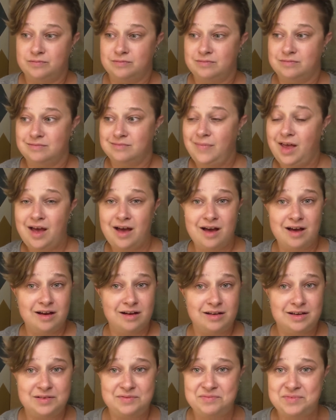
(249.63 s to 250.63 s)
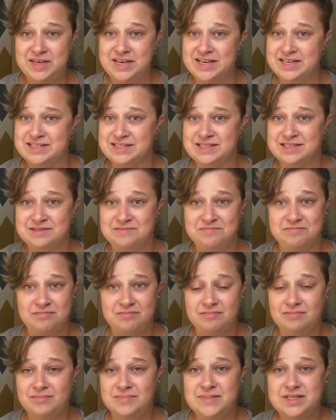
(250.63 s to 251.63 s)
Hug, kiss,
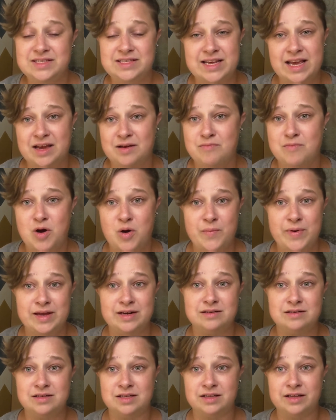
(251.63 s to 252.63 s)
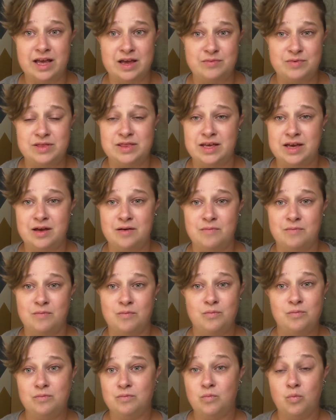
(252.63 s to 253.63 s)
take a moment to lay with them,
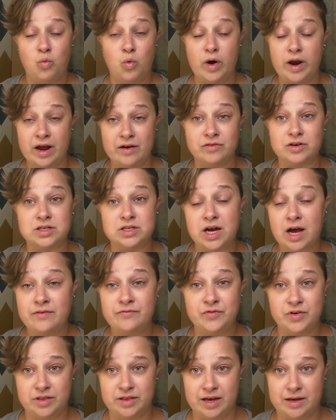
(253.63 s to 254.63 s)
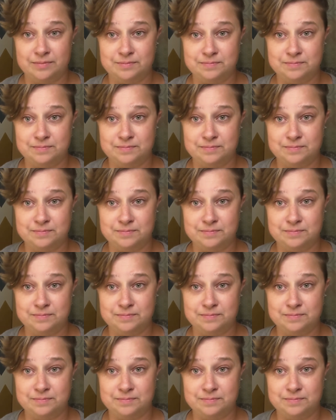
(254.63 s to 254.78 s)
whatever, to comfort them.